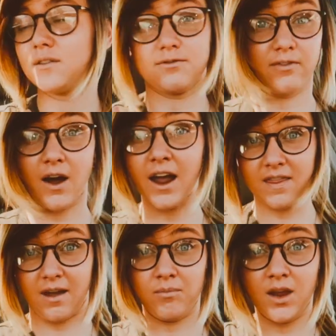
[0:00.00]

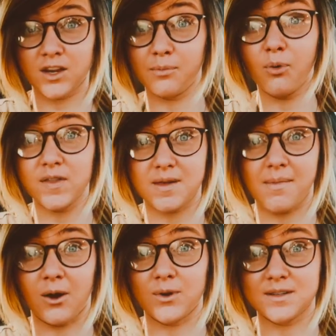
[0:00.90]
find them and to point
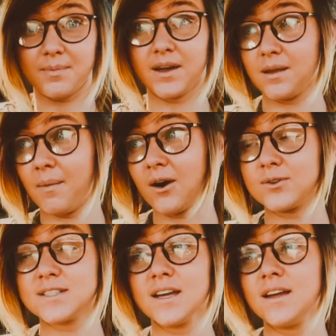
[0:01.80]
them out and to pick them
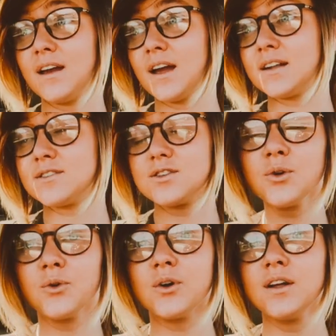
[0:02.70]
out, and
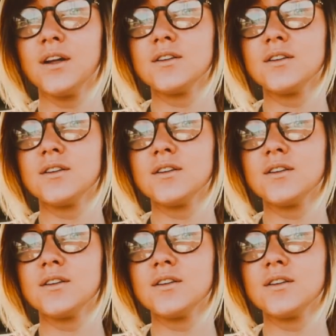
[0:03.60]
2,